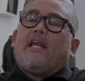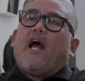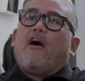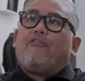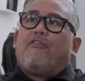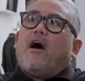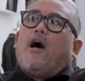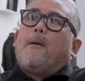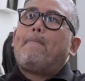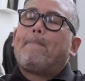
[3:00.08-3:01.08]
enough,
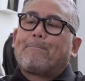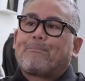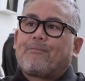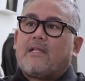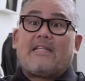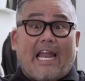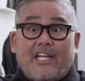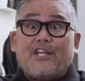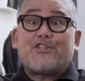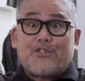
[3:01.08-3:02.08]

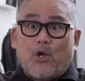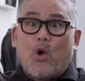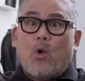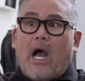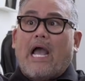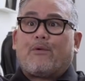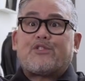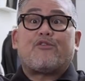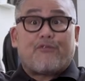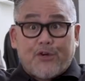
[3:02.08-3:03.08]
10 years ago, I
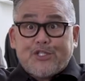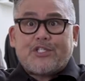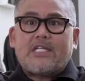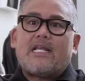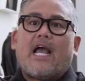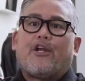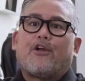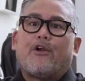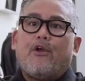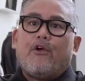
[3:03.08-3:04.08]
was the first
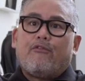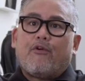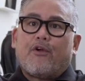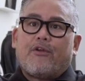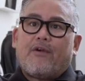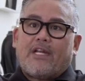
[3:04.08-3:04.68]
designer for the